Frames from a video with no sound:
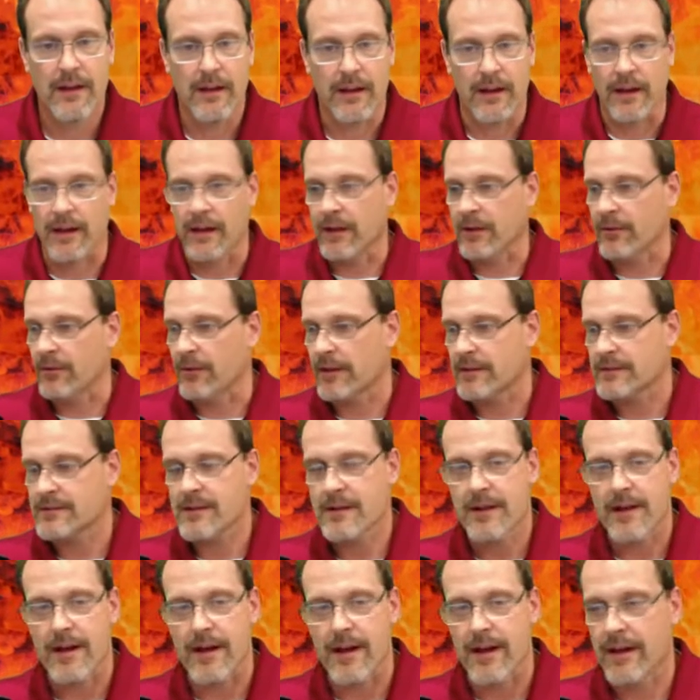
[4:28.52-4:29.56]

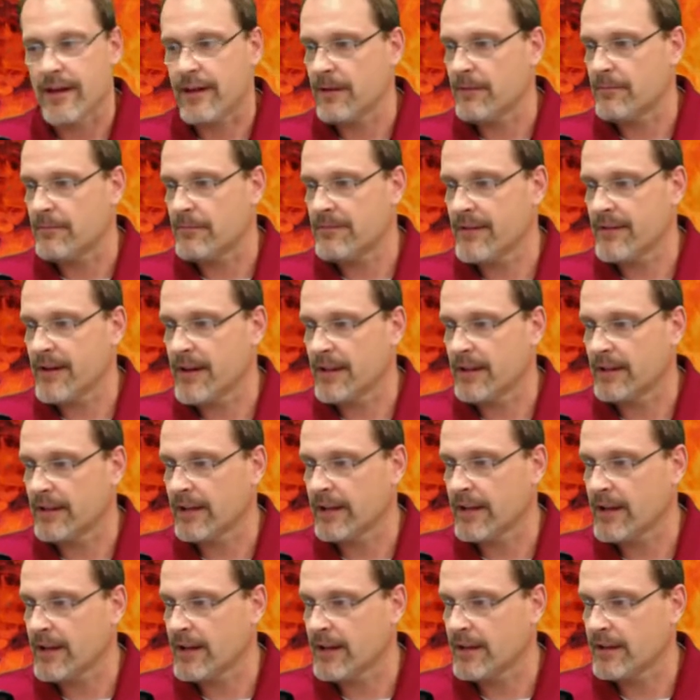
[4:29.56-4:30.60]
Anyways, I am
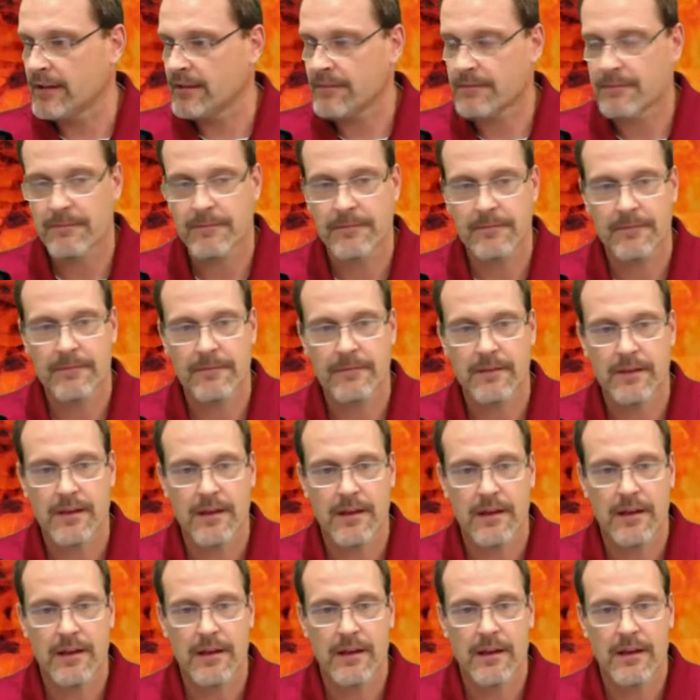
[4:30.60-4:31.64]
finally on.
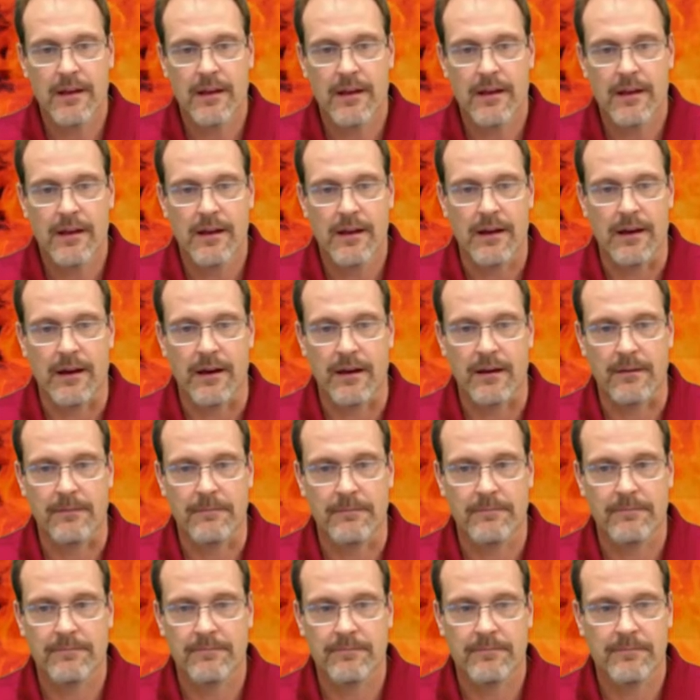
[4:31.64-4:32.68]

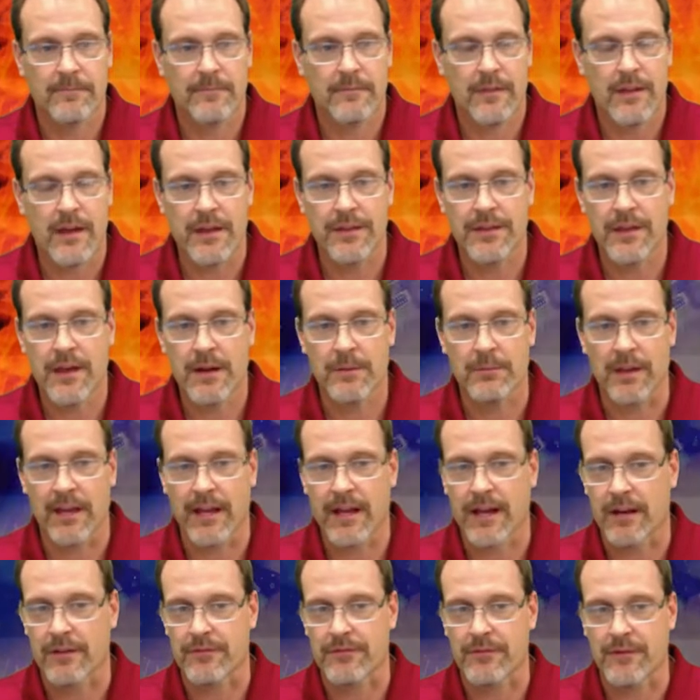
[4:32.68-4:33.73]
Um, I thought it'd be
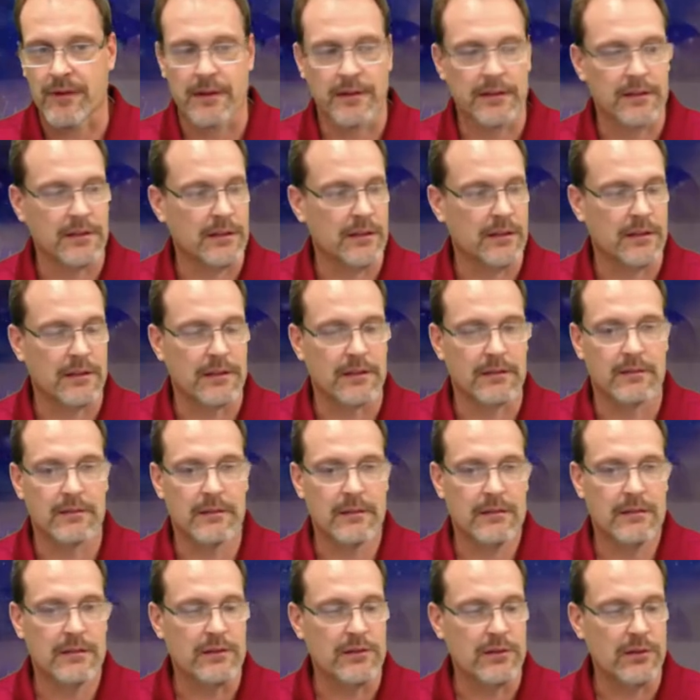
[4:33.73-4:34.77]
kind of fun to
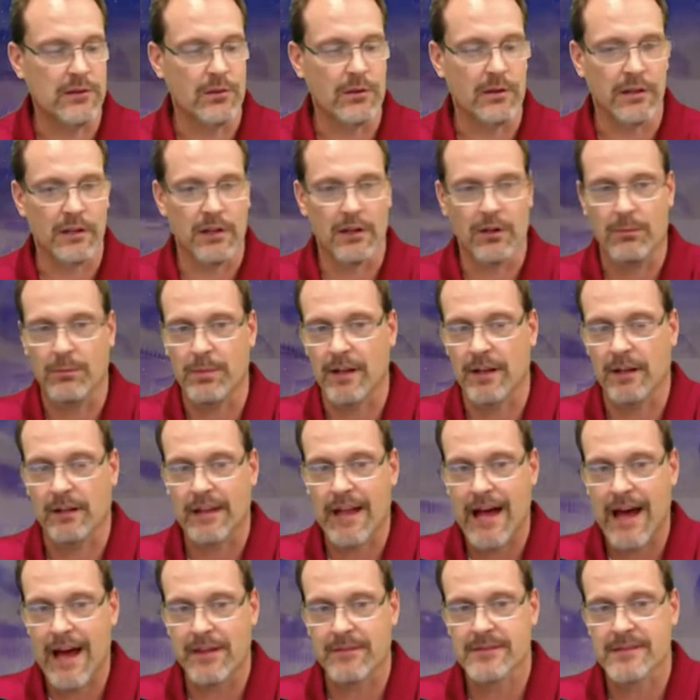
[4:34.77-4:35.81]
to do a little bit of
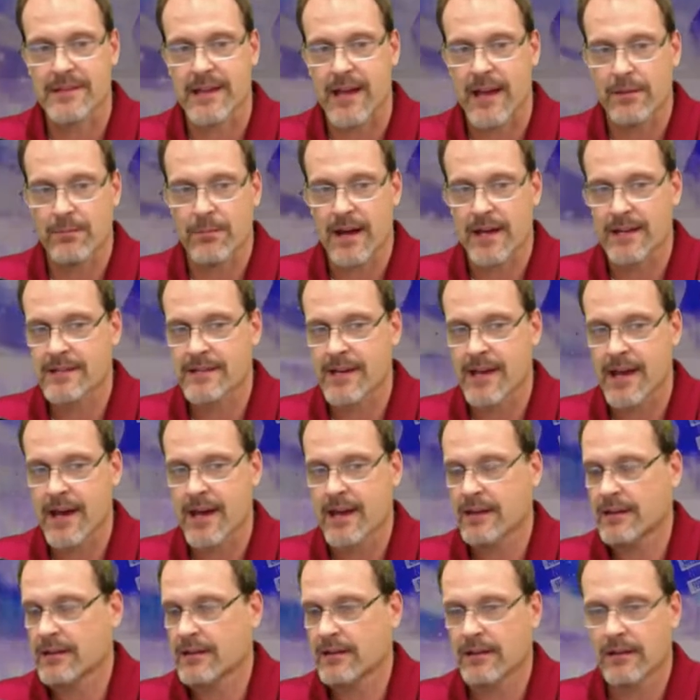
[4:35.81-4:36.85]
live side by
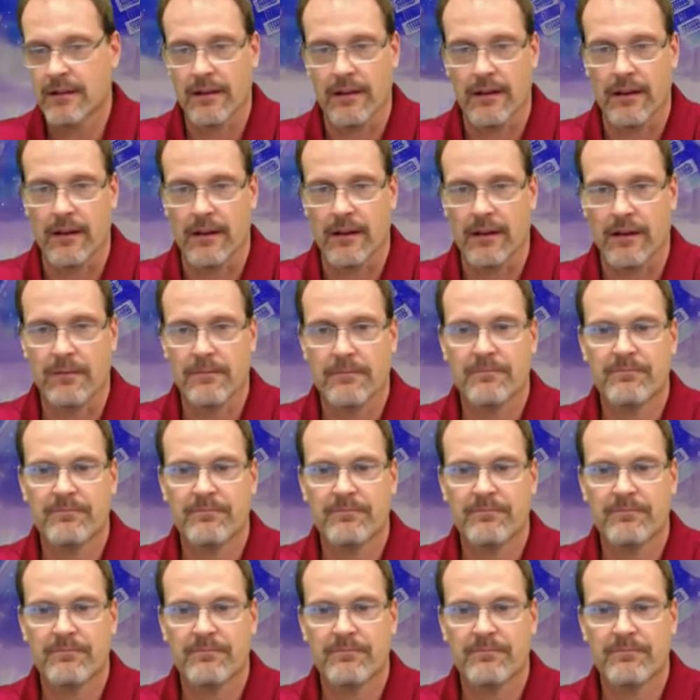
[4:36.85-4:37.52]
side uh,